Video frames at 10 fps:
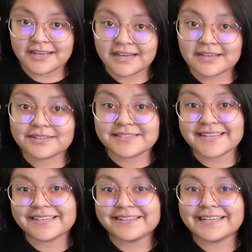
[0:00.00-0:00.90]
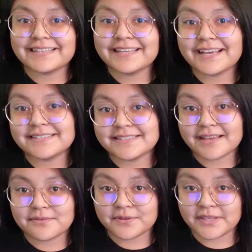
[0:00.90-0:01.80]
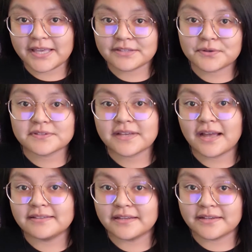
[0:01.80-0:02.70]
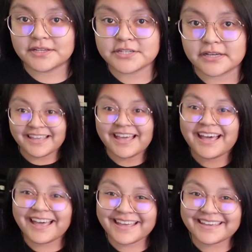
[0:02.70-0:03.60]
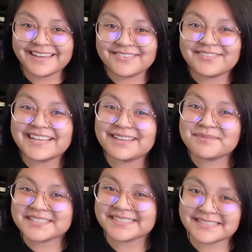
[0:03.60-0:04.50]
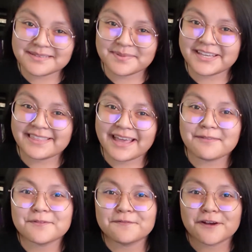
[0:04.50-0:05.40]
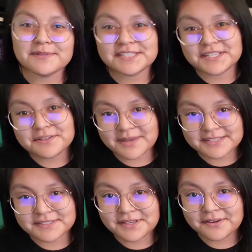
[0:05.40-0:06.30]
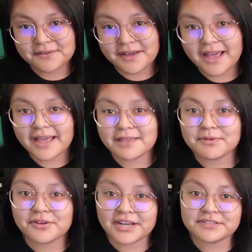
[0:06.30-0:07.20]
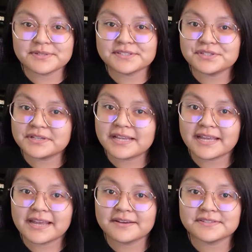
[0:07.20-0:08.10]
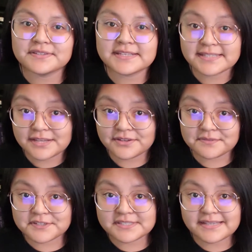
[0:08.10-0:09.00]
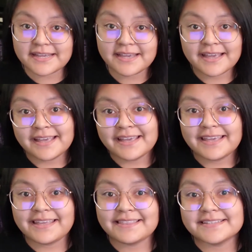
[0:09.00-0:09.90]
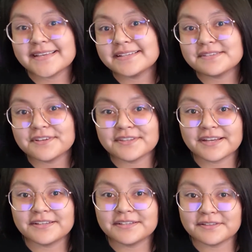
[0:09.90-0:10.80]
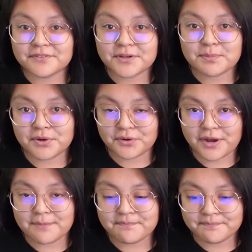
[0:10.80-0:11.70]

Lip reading: a chut ego é den nás zanlé tá denna se. Hi, my name is Elizabeth. I'm from Farmington, New Mexico. I am a graduate student at Arizona State University in the Science of Healthcare Delivery program.